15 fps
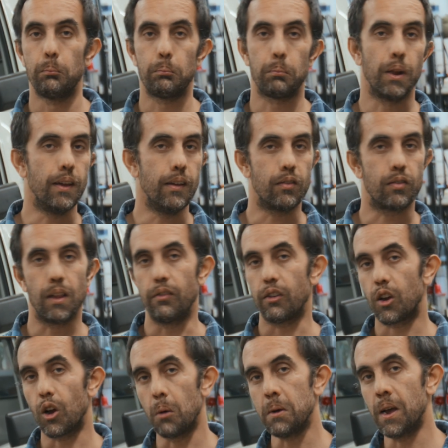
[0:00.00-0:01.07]
please leave a
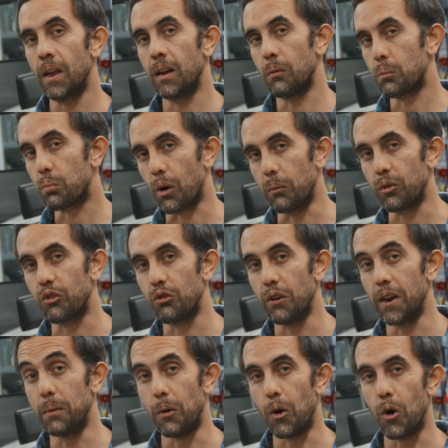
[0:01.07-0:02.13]
comment, promise to
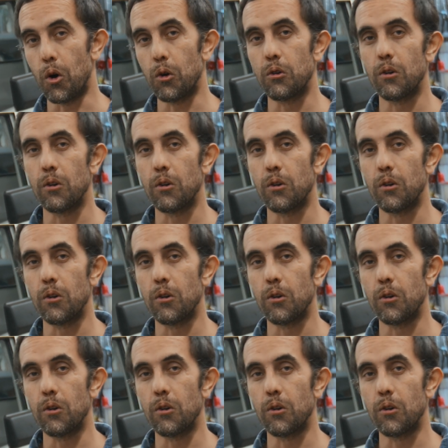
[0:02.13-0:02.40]
read them all,